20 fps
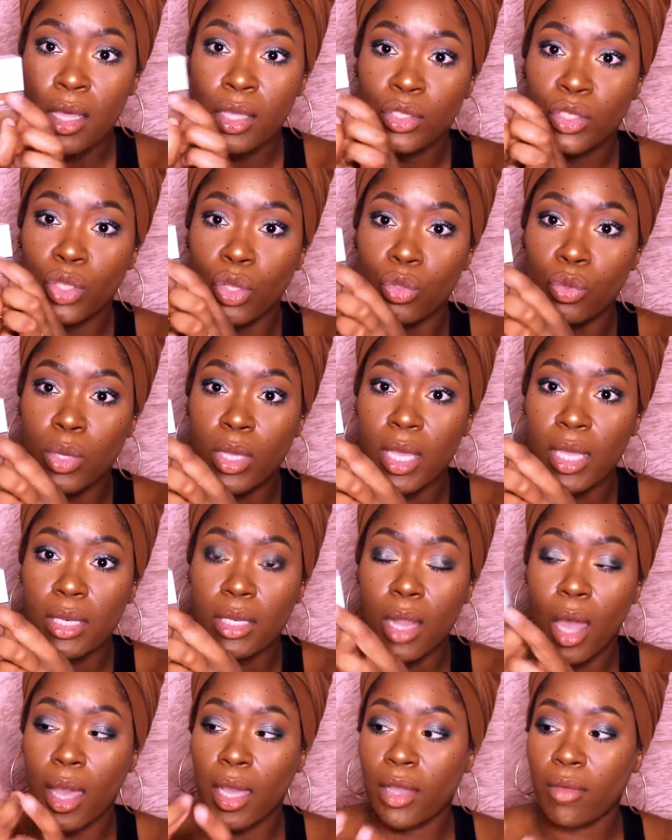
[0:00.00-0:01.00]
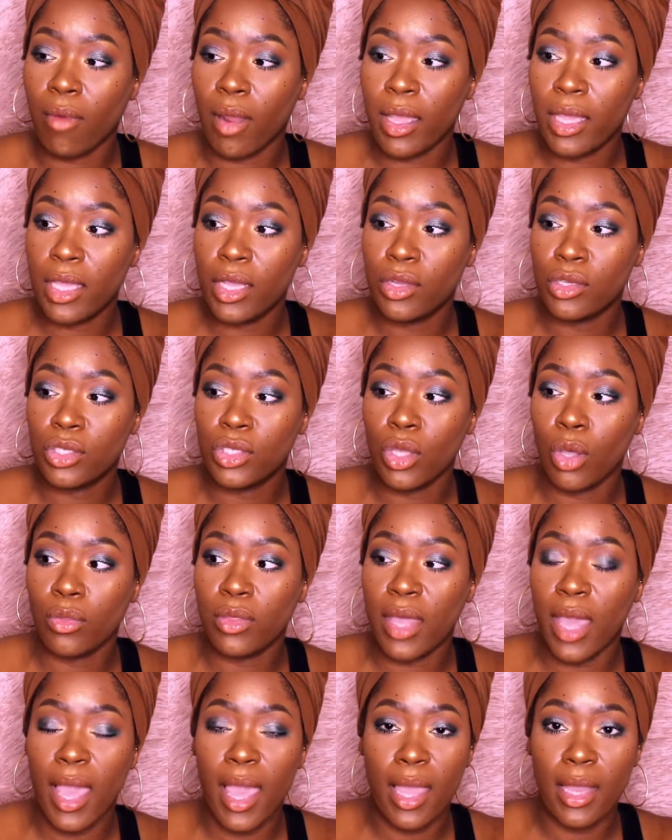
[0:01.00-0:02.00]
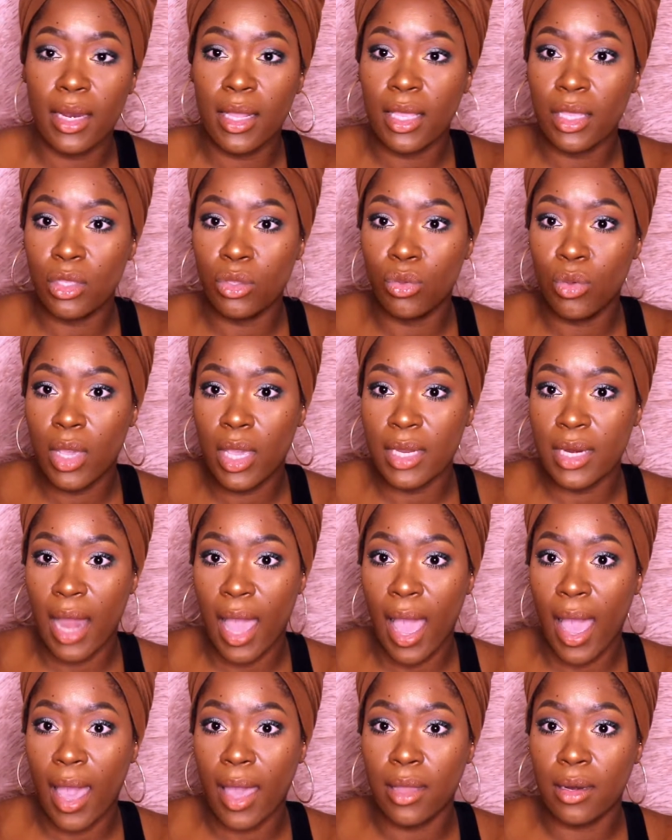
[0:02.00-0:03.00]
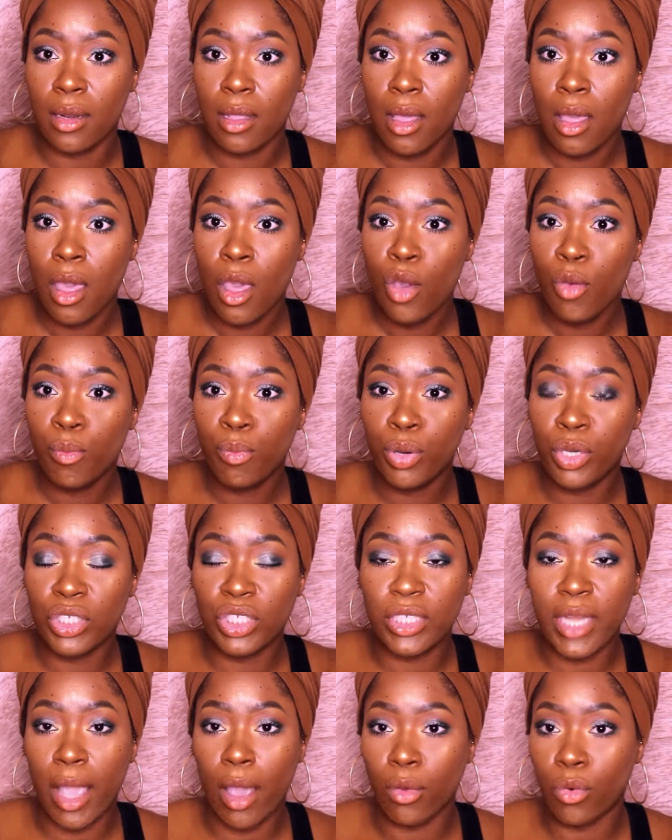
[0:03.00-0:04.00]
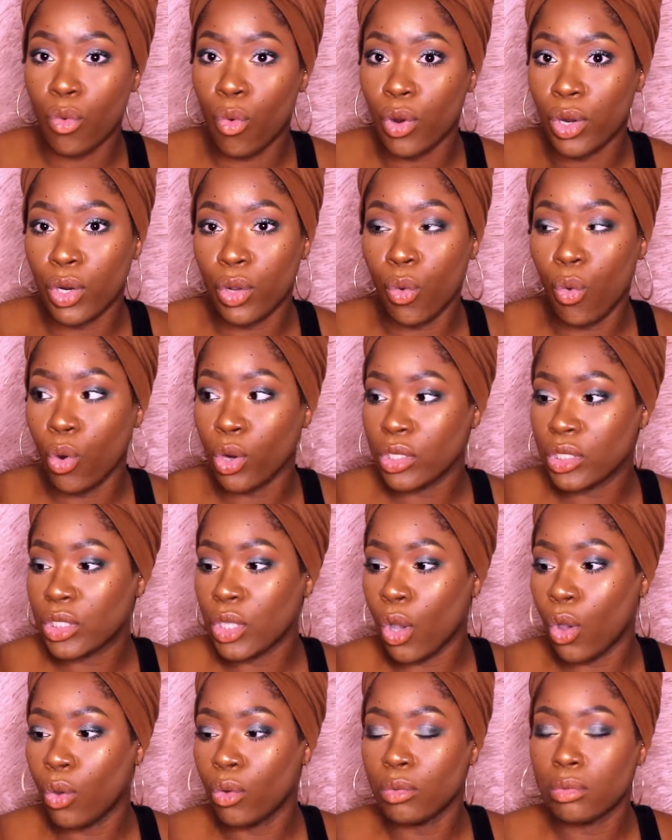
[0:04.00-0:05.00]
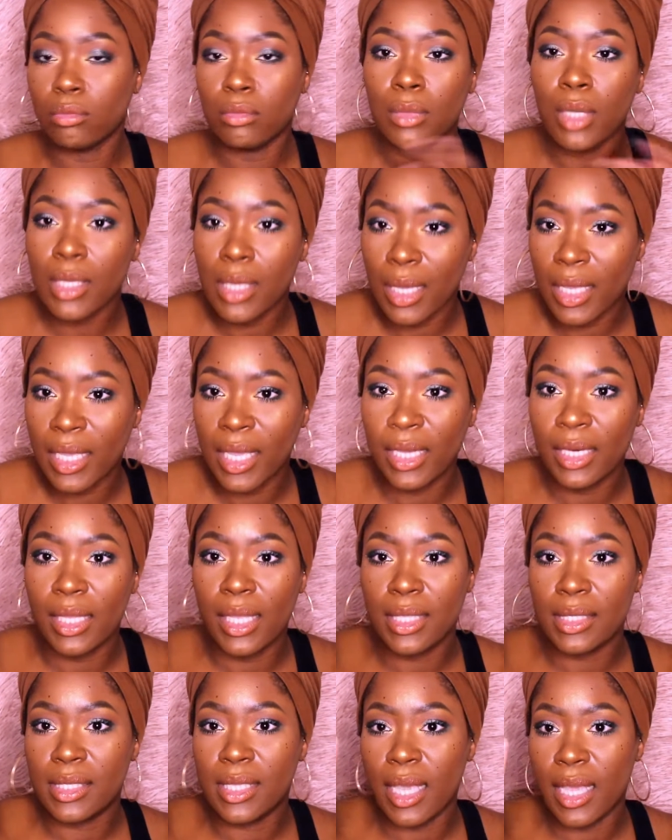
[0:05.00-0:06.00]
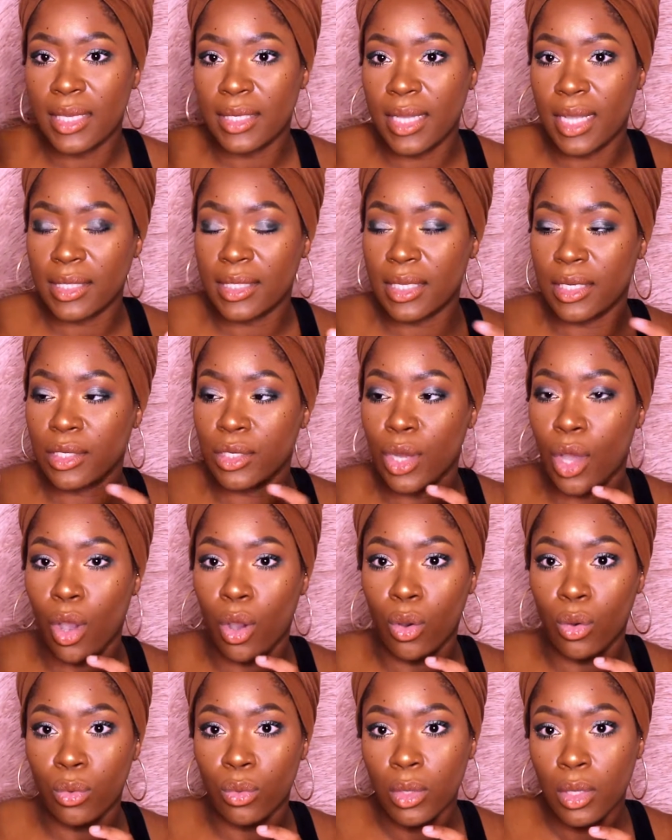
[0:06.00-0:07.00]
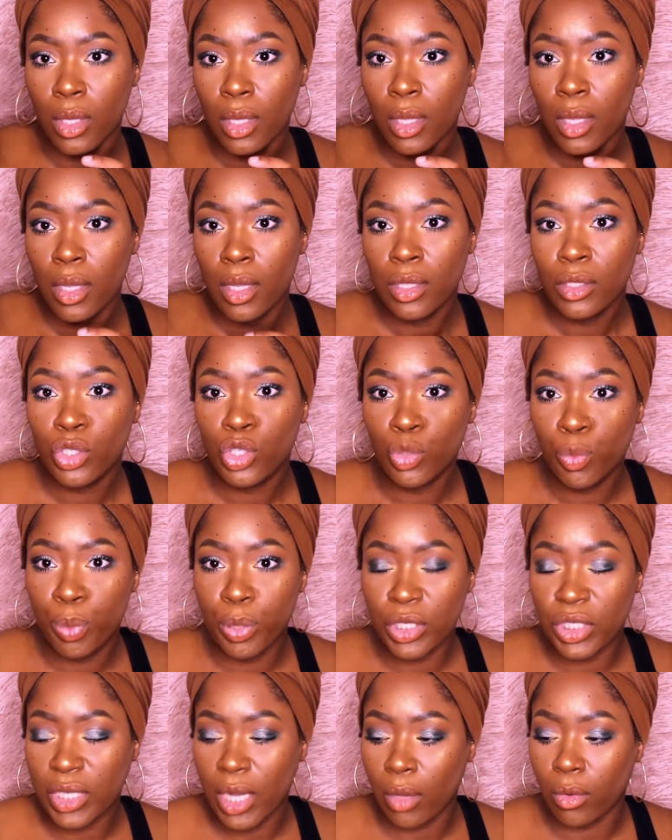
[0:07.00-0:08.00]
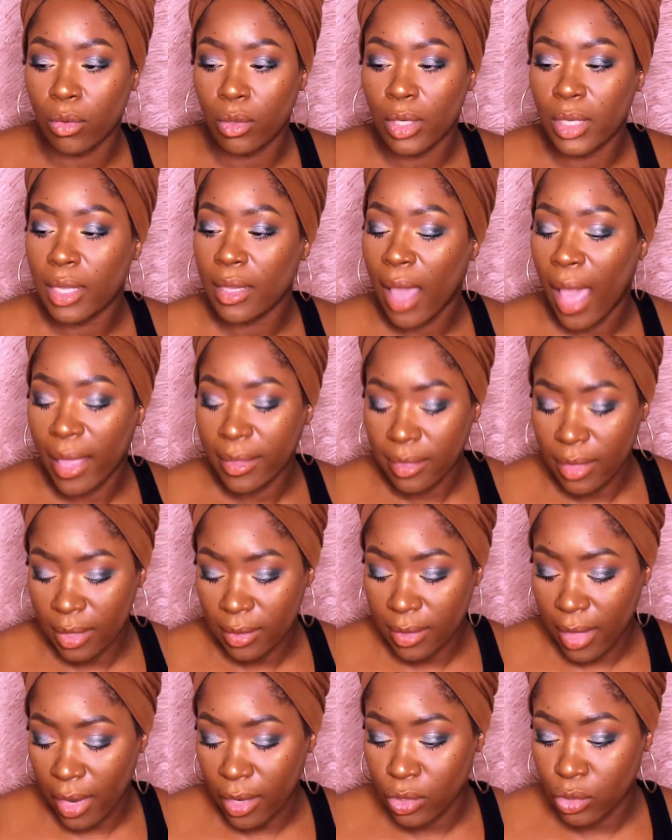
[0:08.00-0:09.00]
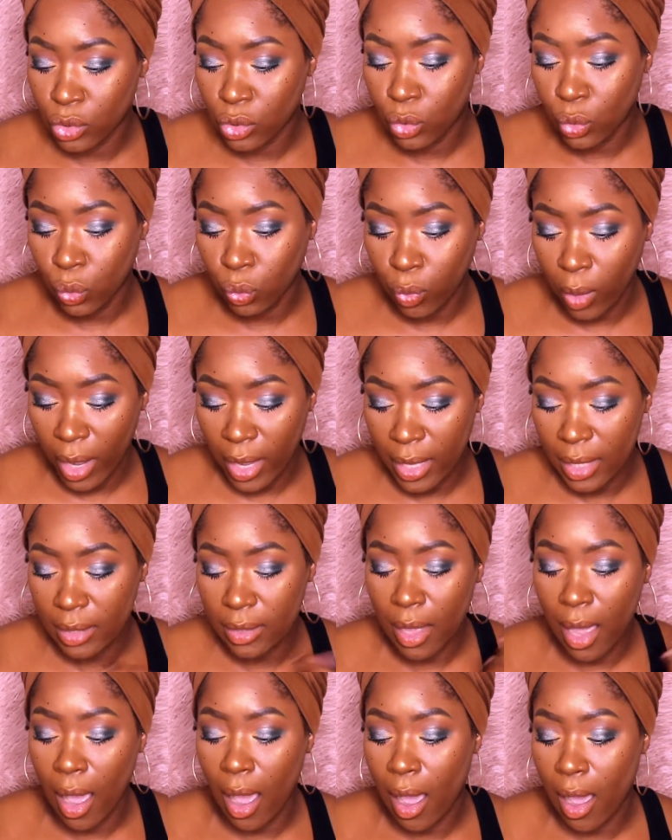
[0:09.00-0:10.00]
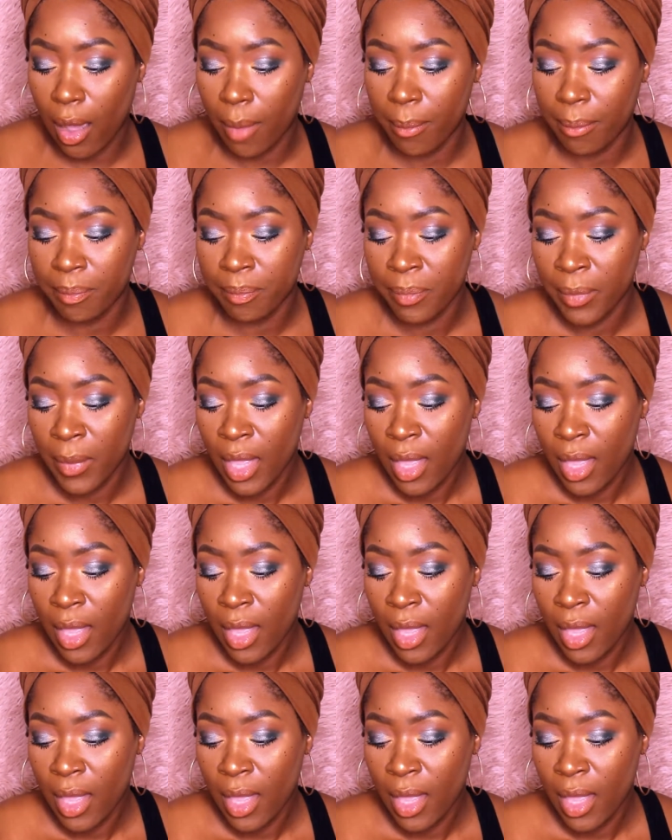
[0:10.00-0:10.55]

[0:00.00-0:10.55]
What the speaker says: So you can lock it right here so that you cannot push down on it, or so a kid gets it and doesn't know to push down on it. I think that is great. I